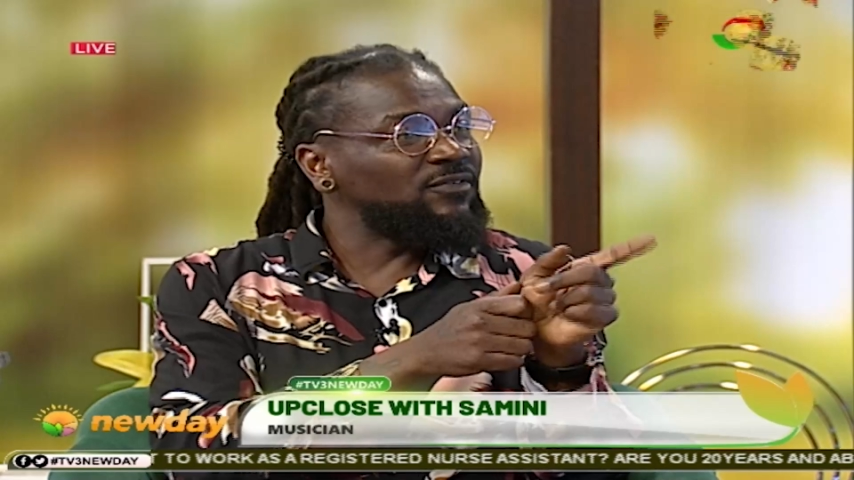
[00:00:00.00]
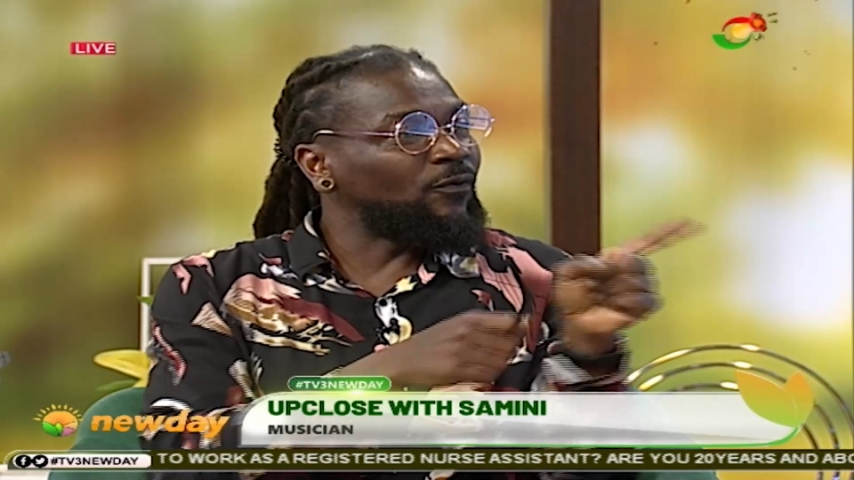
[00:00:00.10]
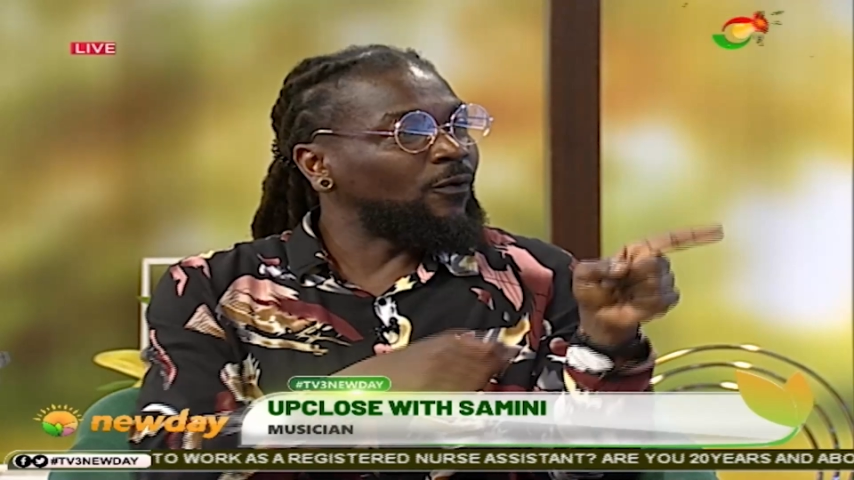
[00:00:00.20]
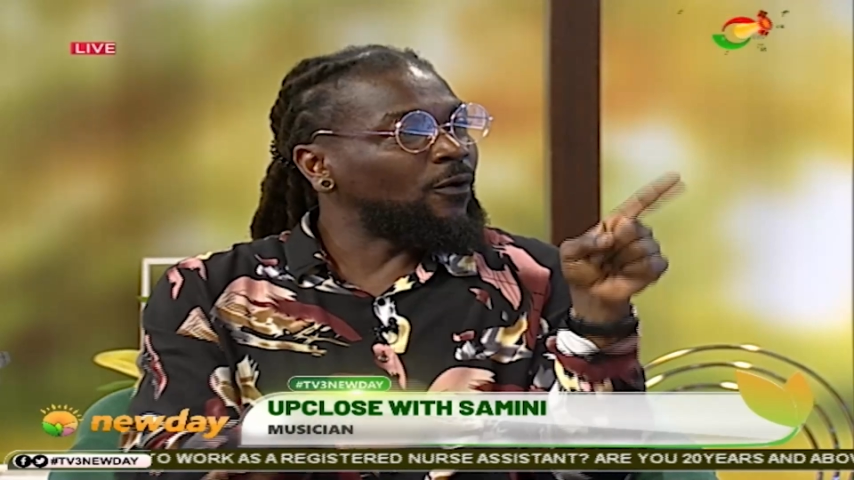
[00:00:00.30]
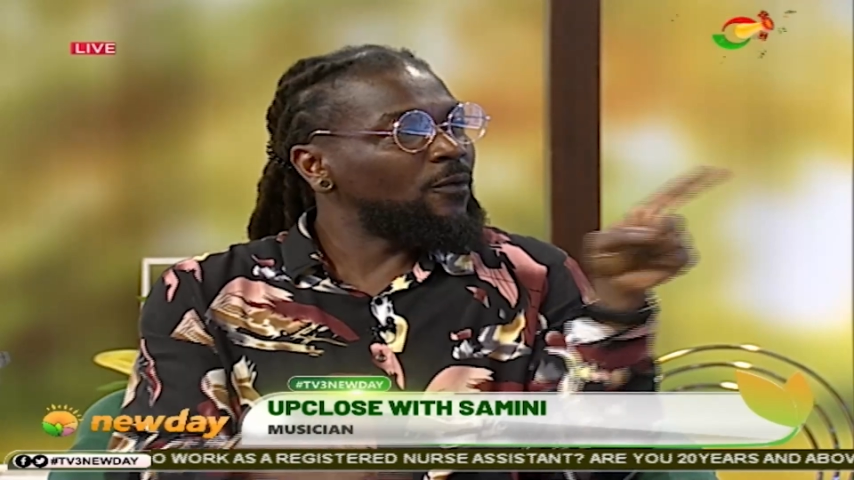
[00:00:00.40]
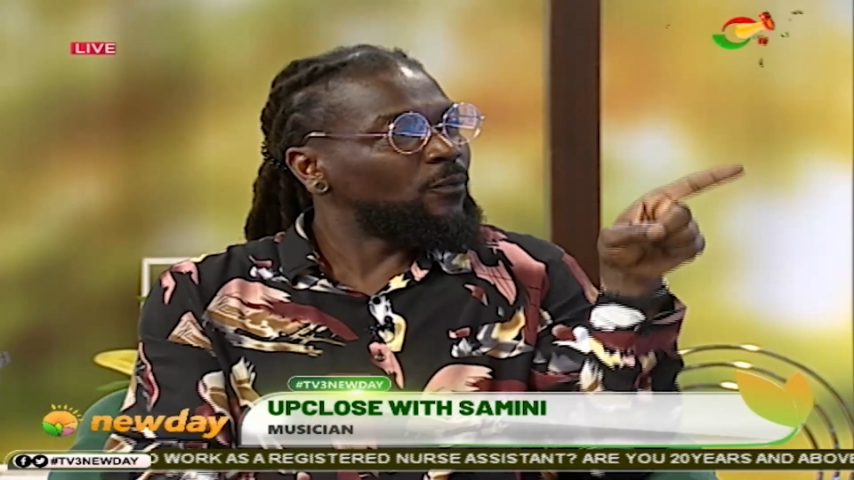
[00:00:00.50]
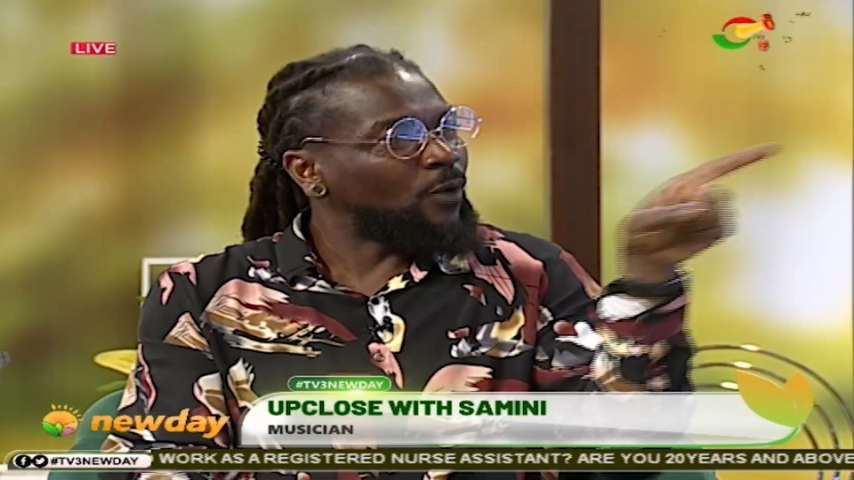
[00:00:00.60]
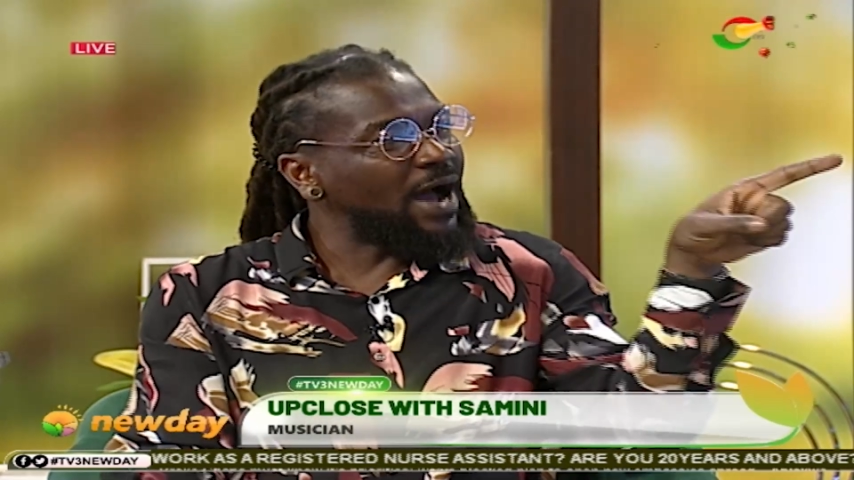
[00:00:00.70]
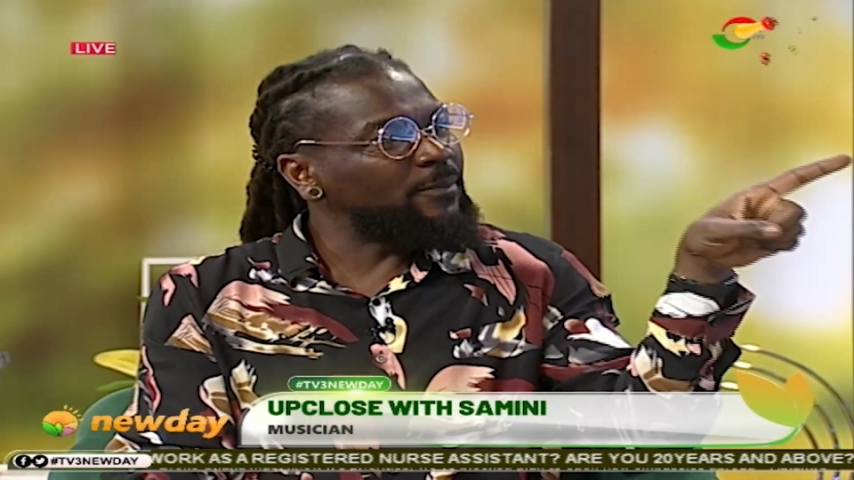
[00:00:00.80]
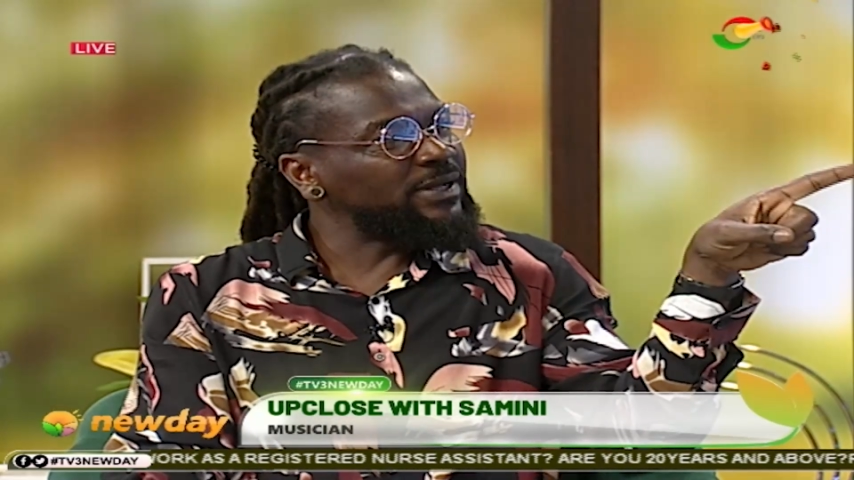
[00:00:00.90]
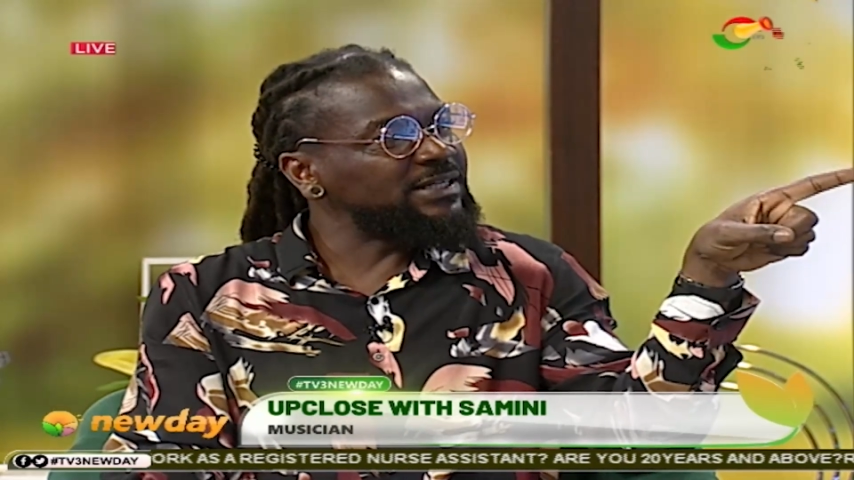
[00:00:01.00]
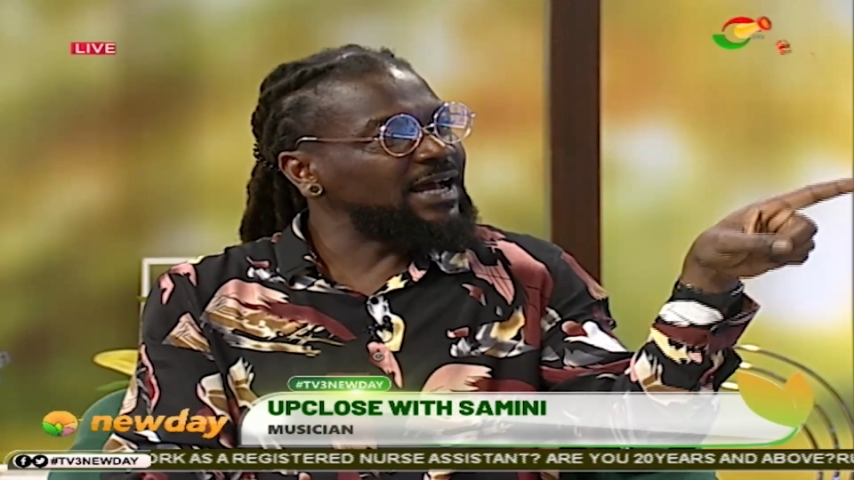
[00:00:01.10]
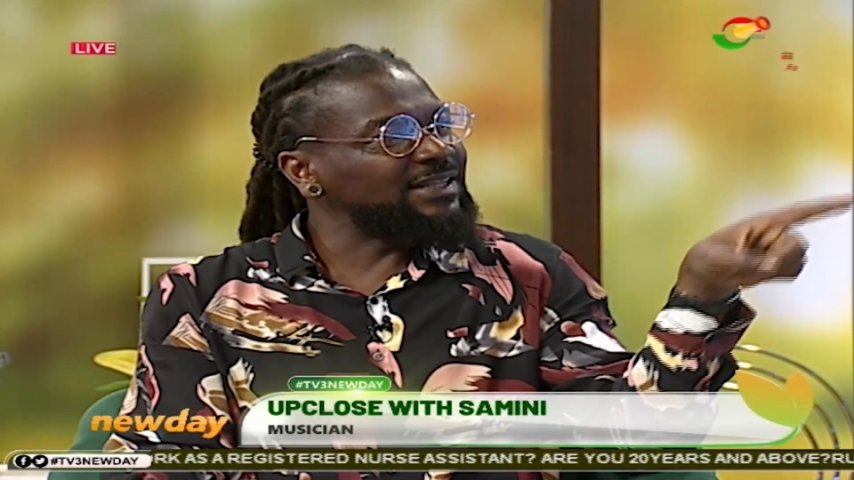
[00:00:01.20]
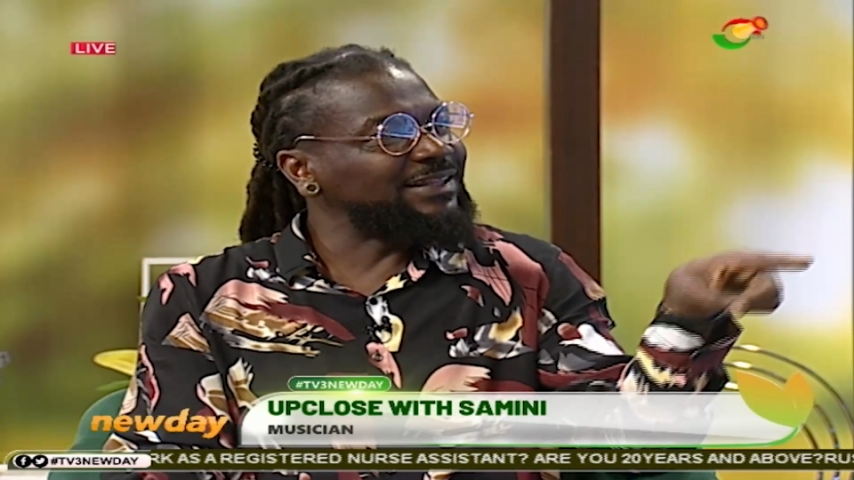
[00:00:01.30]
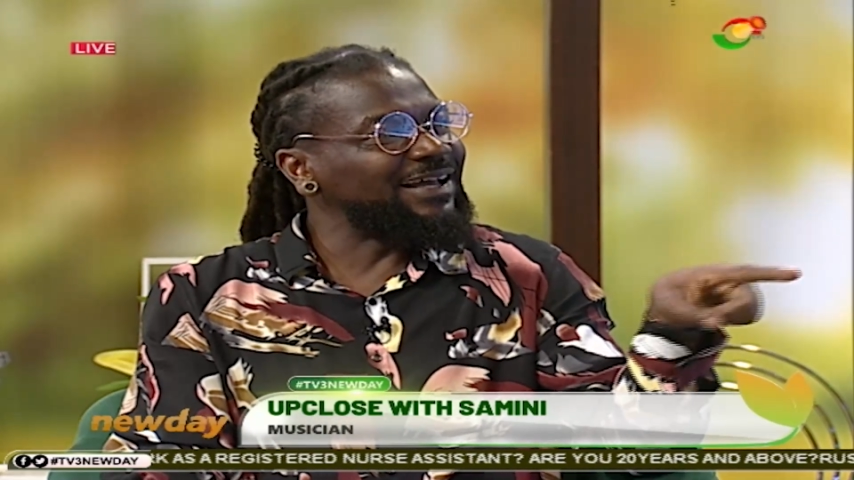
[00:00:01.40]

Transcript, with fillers: for what happened at the